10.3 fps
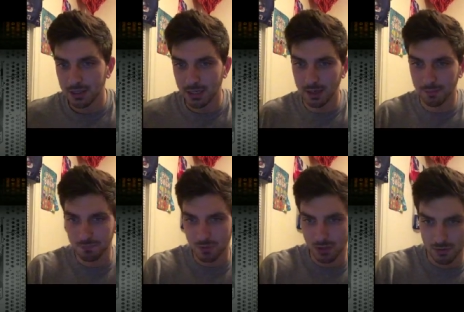
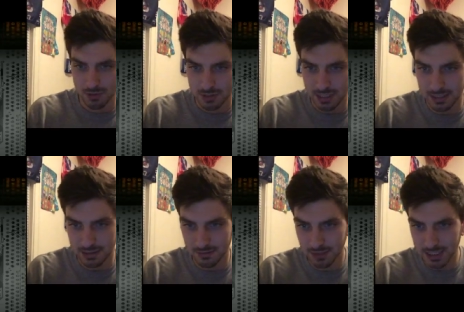Um, it,
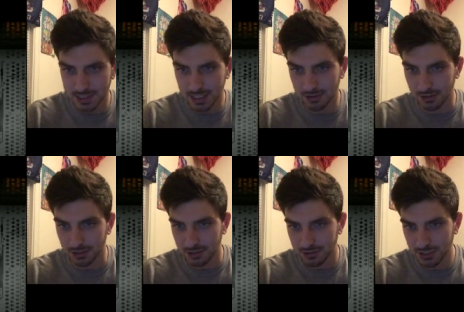let's take a
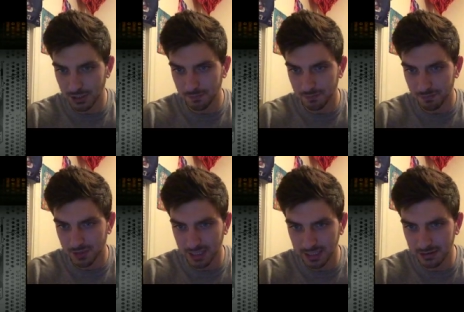look. So,
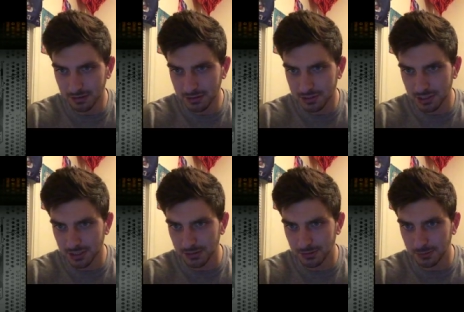it looks a
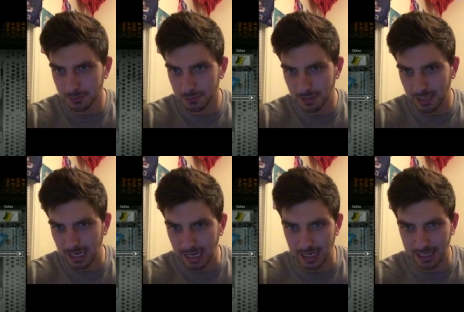little
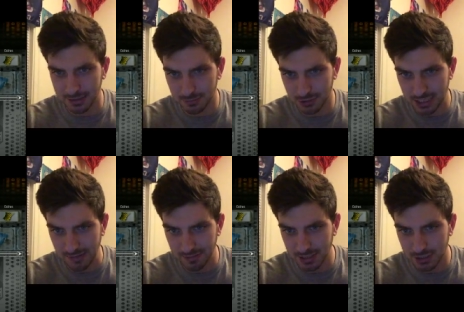odd, just
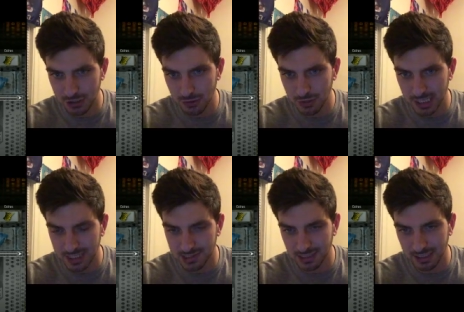having these
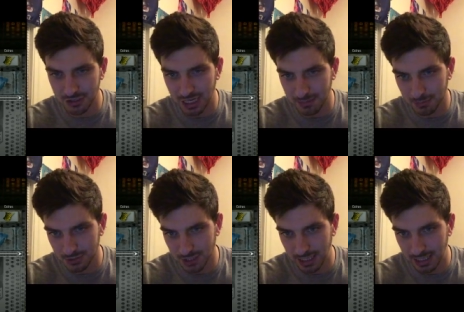huge-ass
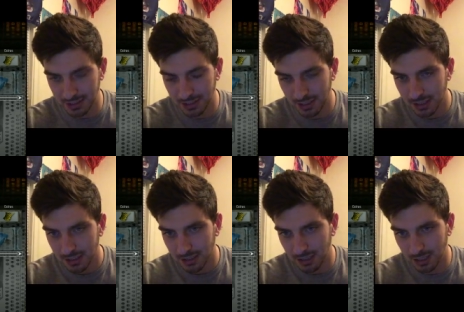sledgehammers on.
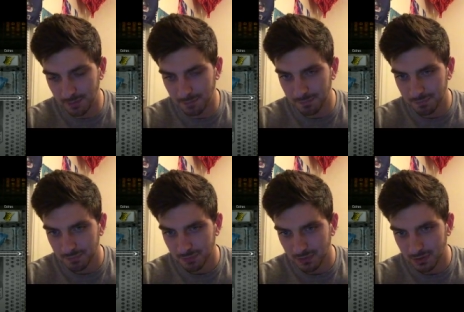Um,
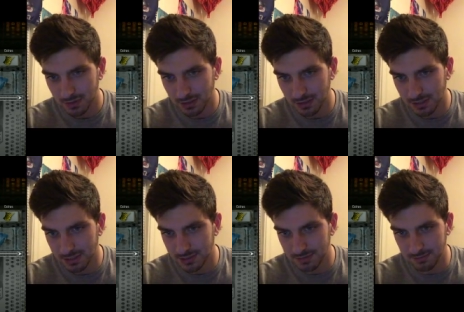
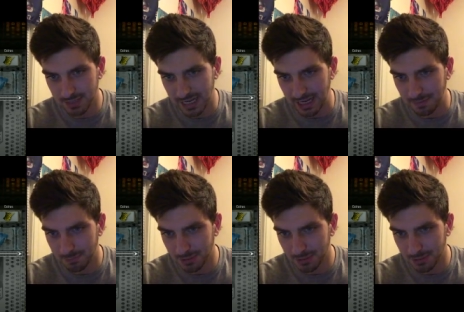it's, yeah.